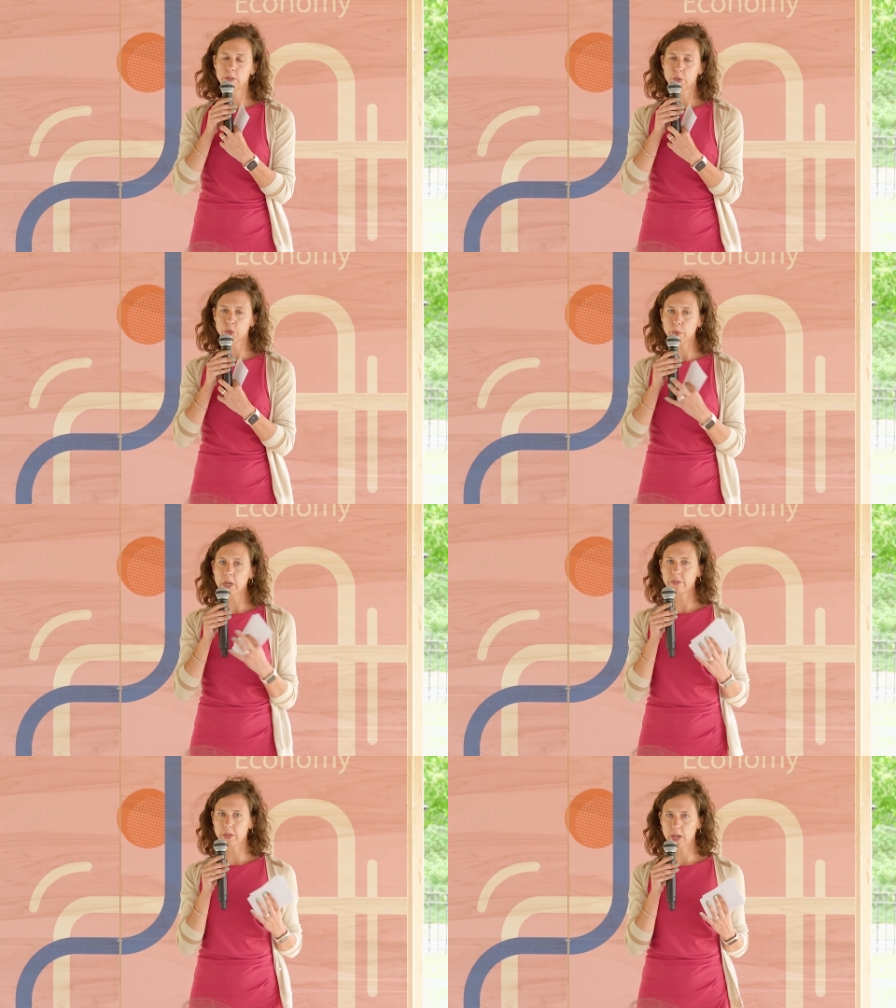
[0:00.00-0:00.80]
So we
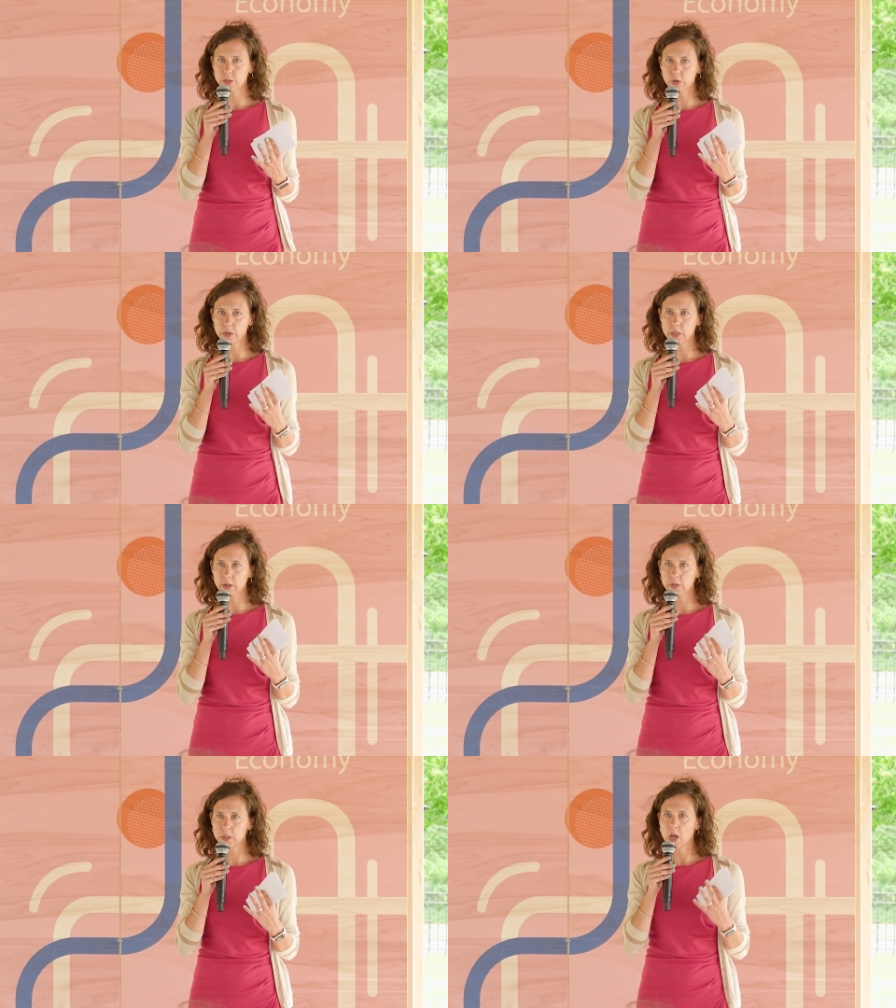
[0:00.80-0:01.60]
have to ask
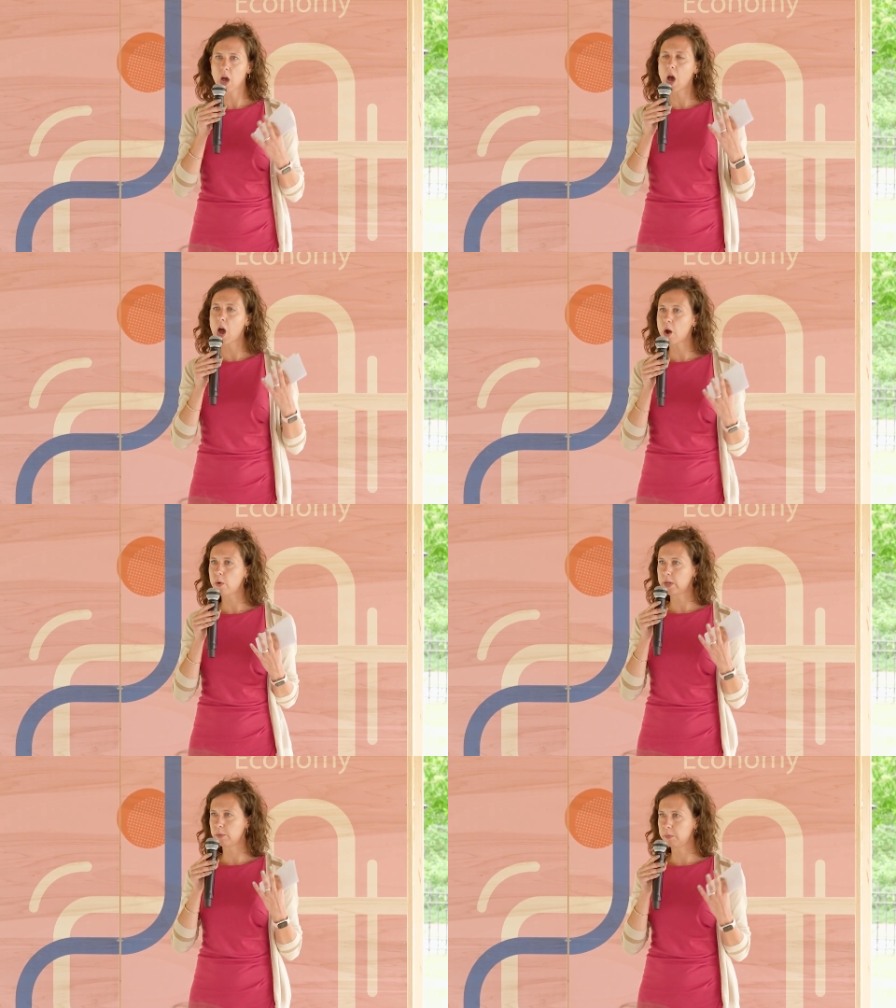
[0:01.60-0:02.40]
ourselves, how
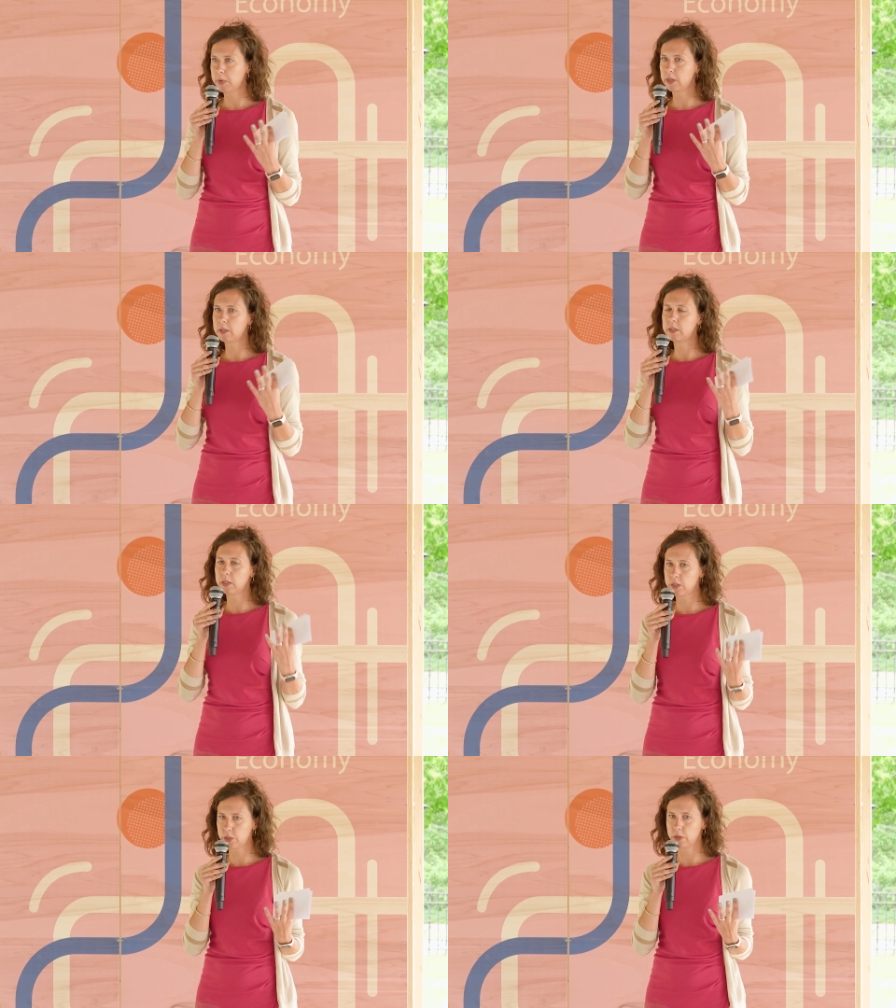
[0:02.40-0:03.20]
can we make it
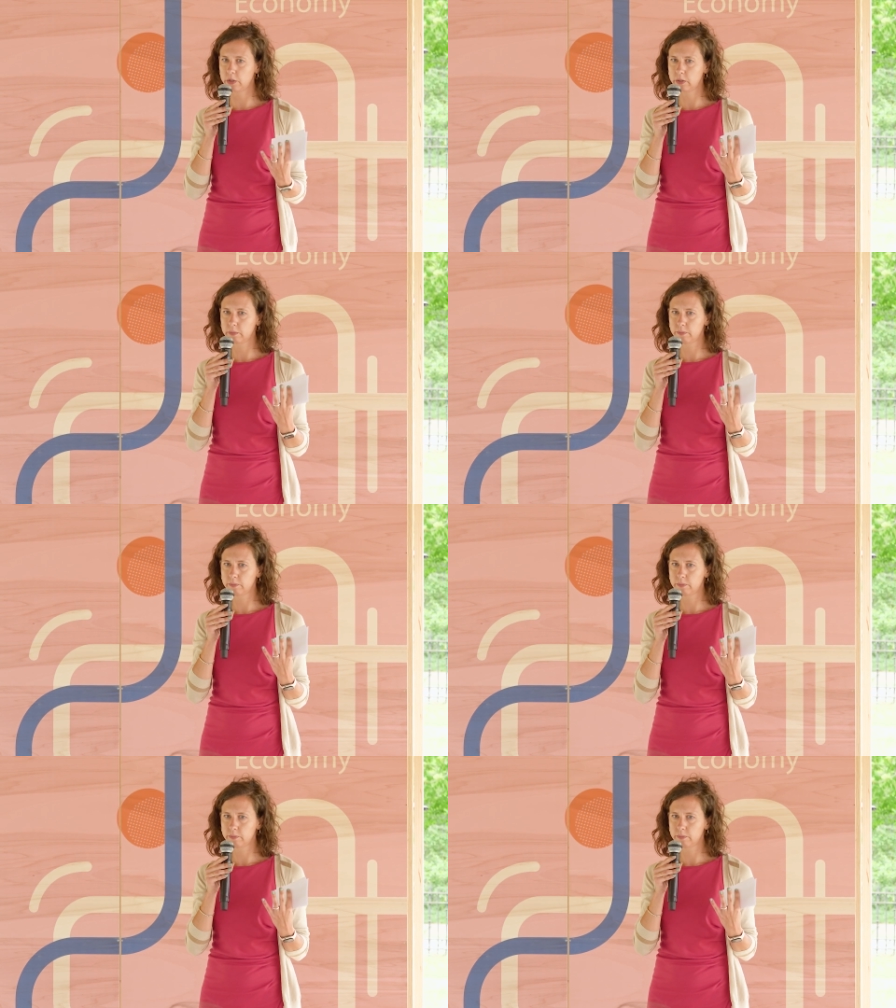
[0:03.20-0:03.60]
easier?